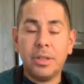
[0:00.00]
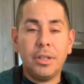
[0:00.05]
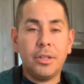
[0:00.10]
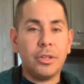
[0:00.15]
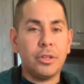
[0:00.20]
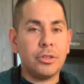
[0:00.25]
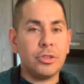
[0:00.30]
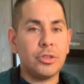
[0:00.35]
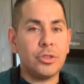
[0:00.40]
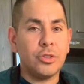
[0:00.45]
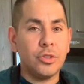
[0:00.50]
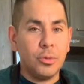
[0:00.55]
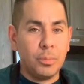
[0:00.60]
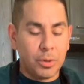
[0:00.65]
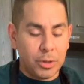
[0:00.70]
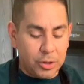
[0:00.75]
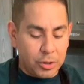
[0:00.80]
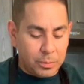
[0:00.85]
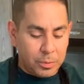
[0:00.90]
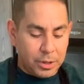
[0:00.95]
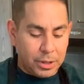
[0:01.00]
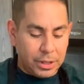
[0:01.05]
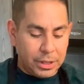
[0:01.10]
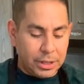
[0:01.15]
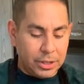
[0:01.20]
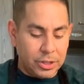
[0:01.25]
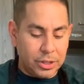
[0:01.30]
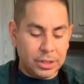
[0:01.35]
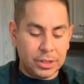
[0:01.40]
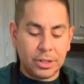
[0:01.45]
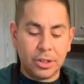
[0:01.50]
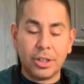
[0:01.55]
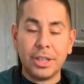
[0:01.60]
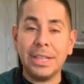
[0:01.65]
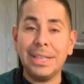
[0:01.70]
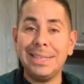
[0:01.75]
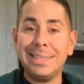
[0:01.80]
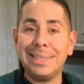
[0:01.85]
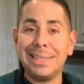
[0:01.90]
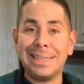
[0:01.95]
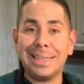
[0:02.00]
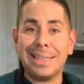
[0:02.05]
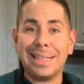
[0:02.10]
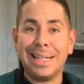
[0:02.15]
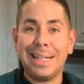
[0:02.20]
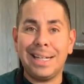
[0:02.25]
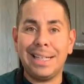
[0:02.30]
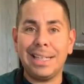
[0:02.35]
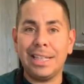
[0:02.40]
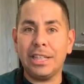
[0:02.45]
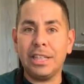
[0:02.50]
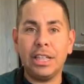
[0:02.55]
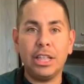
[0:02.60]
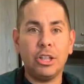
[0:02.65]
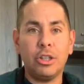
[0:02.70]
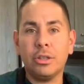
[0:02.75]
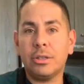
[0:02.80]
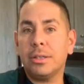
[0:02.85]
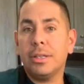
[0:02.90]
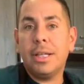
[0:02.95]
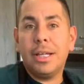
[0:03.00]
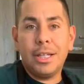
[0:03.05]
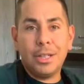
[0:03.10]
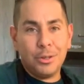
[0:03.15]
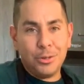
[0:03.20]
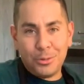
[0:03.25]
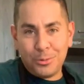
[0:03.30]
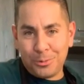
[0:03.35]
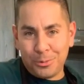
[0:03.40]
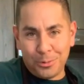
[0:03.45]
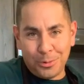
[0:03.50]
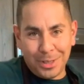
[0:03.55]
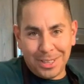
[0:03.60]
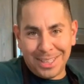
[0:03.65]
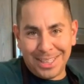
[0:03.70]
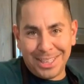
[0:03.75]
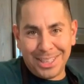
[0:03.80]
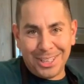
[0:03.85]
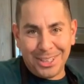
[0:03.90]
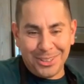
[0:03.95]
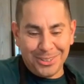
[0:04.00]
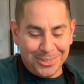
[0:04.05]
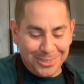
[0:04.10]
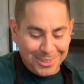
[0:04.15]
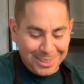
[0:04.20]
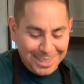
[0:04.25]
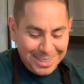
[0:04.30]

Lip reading: They're super delicious. They're easy to cut and they look really cute.